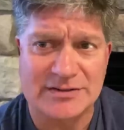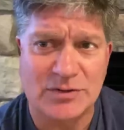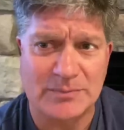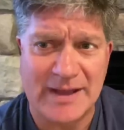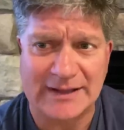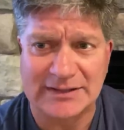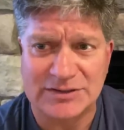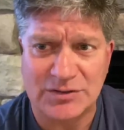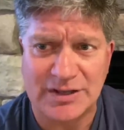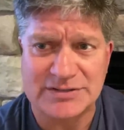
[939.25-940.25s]
going back to
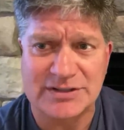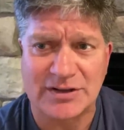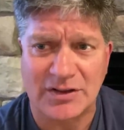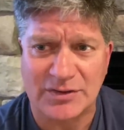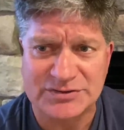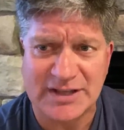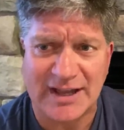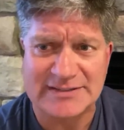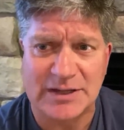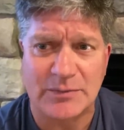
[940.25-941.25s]
Deutsch and all those
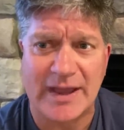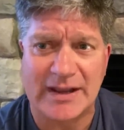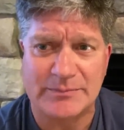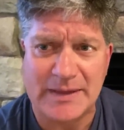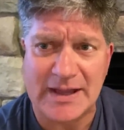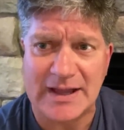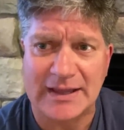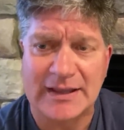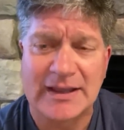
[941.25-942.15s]
guys that ran FBI,